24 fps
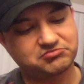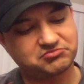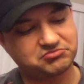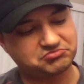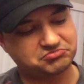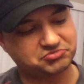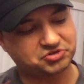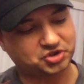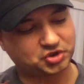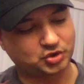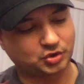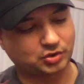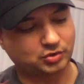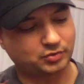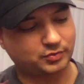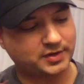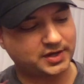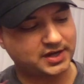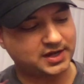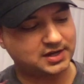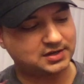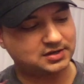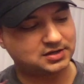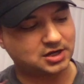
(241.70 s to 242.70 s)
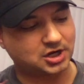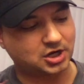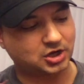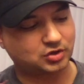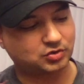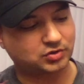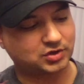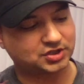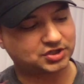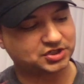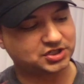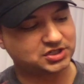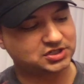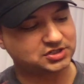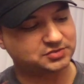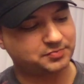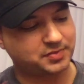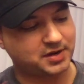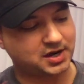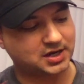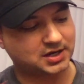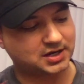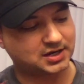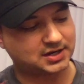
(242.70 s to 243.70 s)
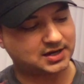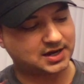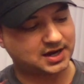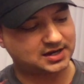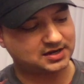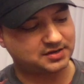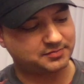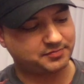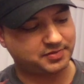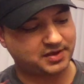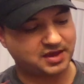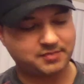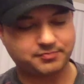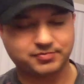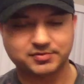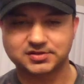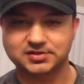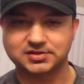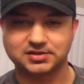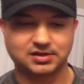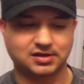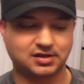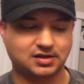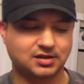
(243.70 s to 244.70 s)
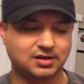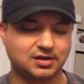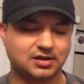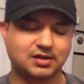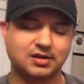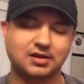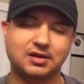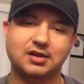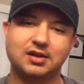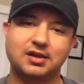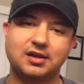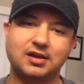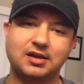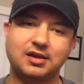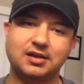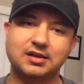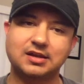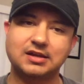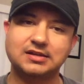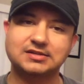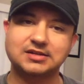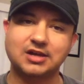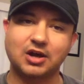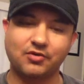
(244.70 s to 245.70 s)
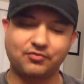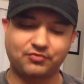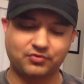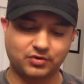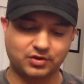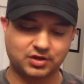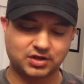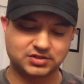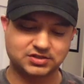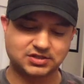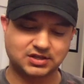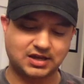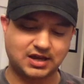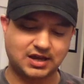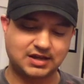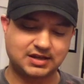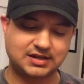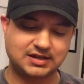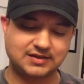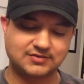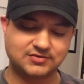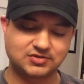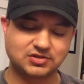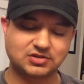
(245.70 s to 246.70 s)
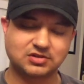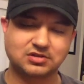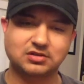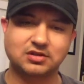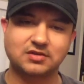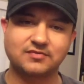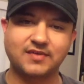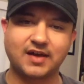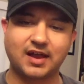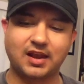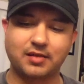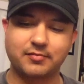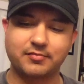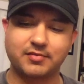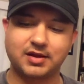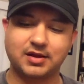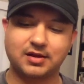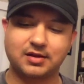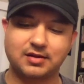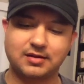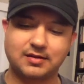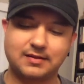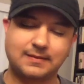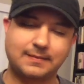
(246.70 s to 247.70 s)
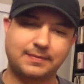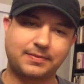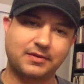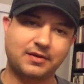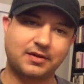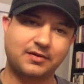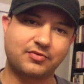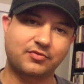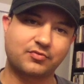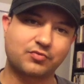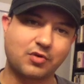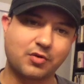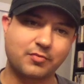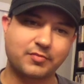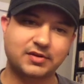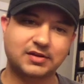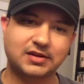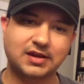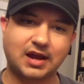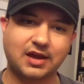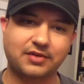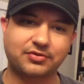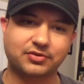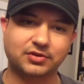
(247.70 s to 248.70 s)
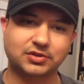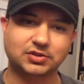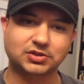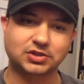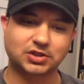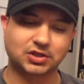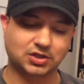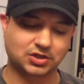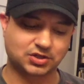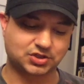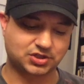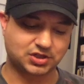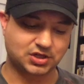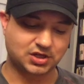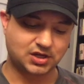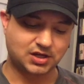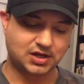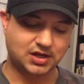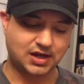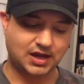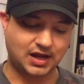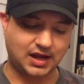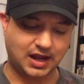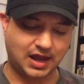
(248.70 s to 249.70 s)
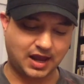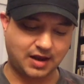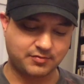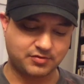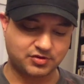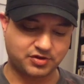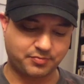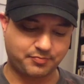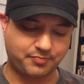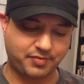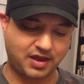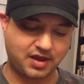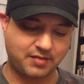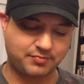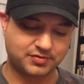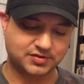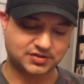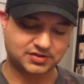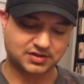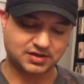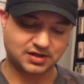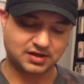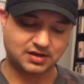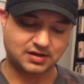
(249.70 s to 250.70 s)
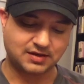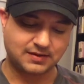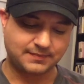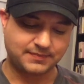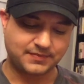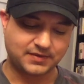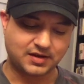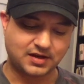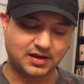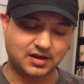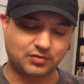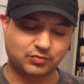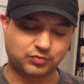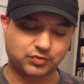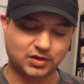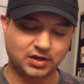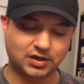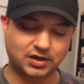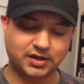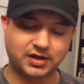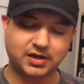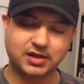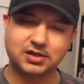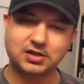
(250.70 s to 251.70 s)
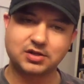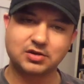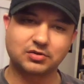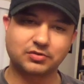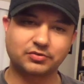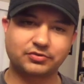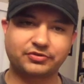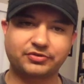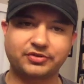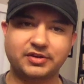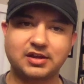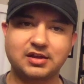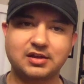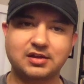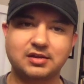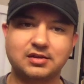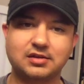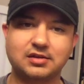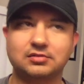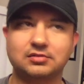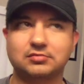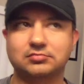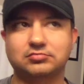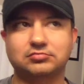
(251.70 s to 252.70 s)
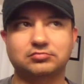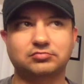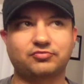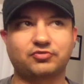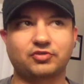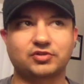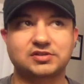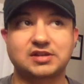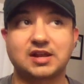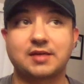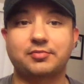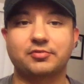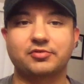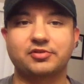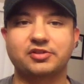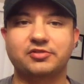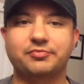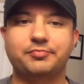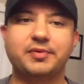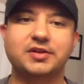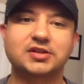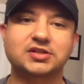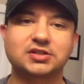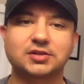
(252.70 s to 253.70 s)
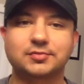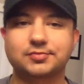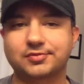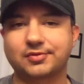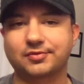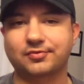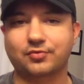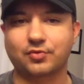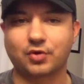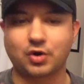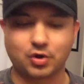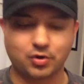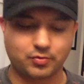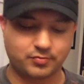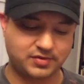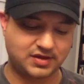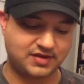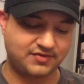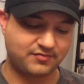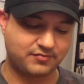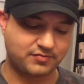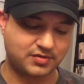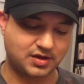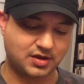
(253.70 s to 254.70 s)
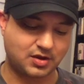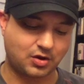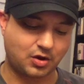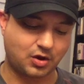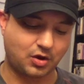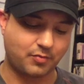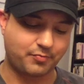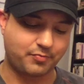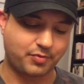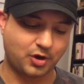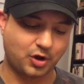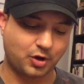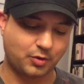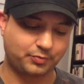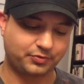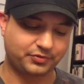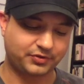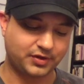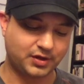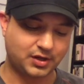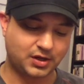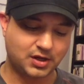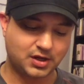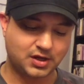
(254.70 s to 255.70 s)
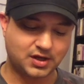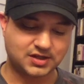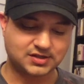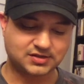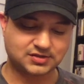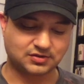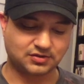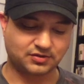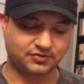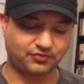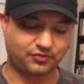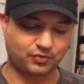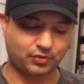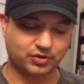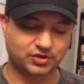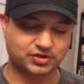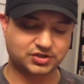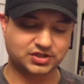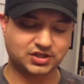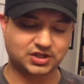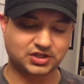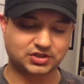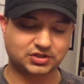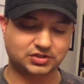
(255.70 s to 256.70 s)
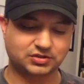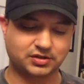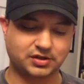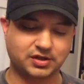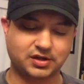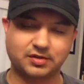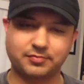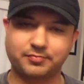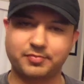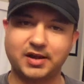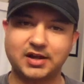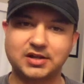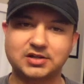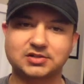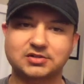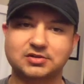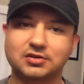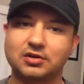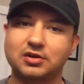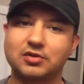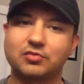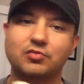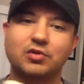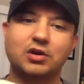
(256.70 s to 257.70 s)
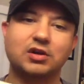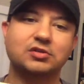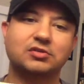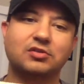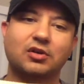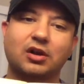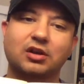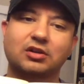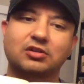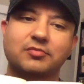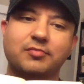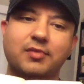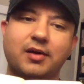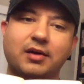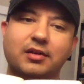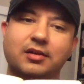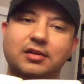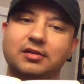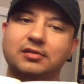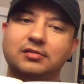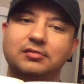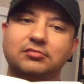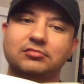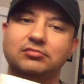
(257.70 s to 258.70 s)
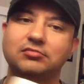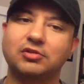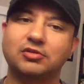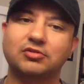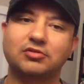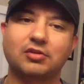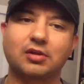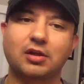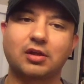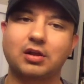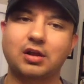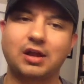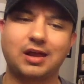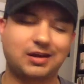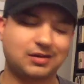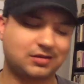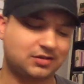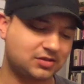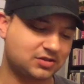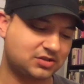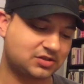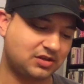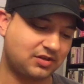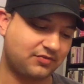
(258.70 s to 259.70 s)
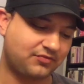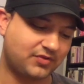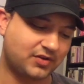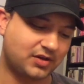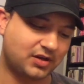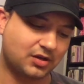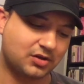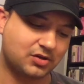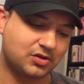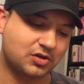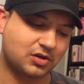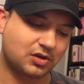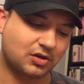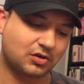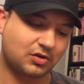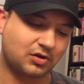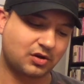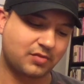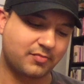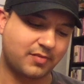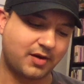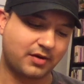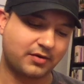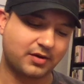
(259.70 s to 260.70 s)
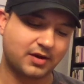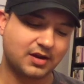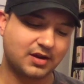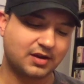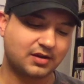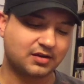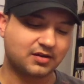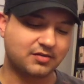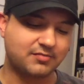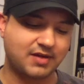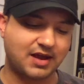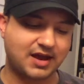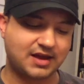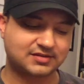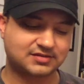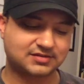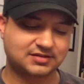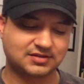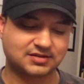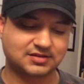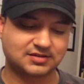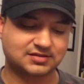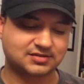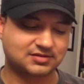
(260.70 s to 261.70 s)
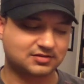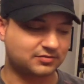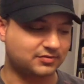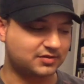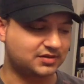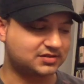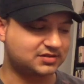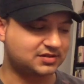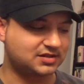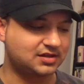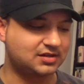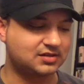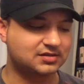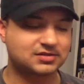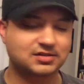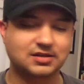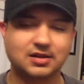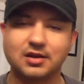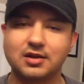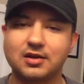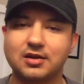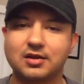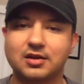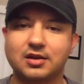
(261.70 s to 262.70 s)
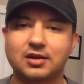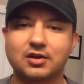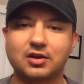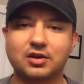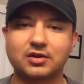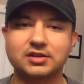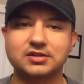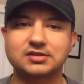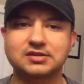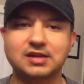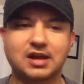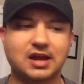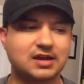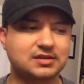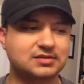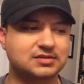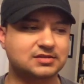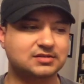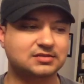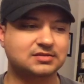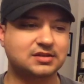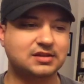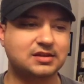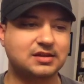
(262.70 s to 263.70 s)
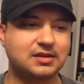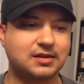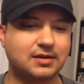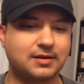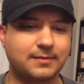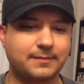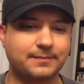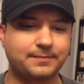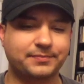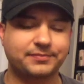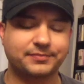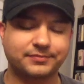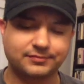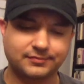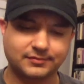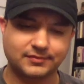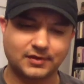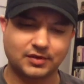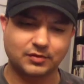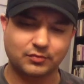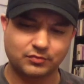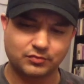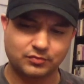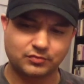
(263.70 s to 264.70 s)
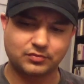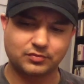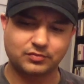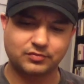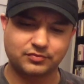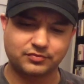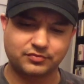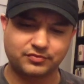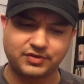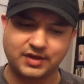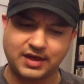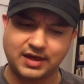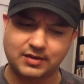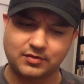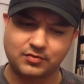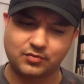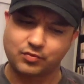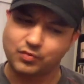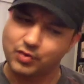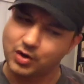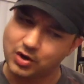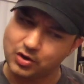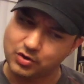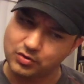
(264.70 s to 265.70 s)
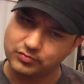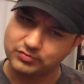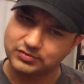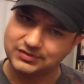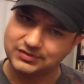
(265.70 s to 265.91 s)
Short read, A Christian's Pocket Guide to Papacy. And it's helpful because it kind of gives you the development of the Roman Catholic Church in line with the papacy. And really, you don't see, for example, these bishops of Rome even being called popes until the 4th century. Page 31 talks about it, and there's a lot of good stuff in here. You can learn about Damasus, Siricius, and all these guys, and see that Roman